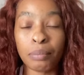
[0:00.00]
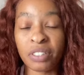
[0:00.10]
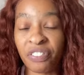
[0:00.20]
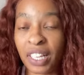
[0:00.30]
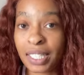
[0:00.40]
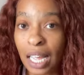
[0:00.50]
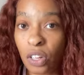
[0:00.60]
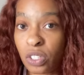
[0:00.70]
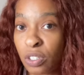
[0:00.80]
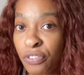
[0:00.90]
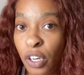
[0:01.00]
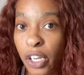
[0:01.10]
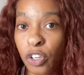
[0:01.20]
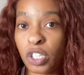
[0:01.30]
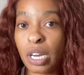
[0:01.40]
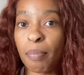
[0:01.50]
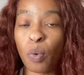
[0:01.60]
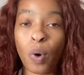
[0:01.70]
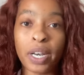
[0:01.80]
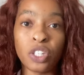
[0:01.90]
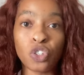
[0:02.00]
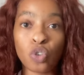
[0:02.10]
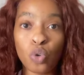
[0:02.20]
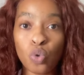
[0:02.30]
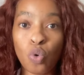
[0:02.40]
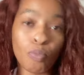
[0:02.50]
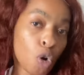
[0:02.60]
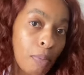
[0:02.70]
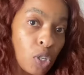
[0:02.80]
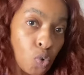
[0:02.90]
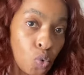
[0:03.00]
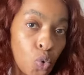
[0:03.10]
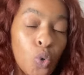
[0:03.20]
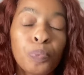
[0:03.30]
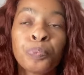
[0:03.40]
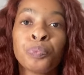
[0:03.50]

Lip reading: defense counsel for accused number one and two, Umgomezulu.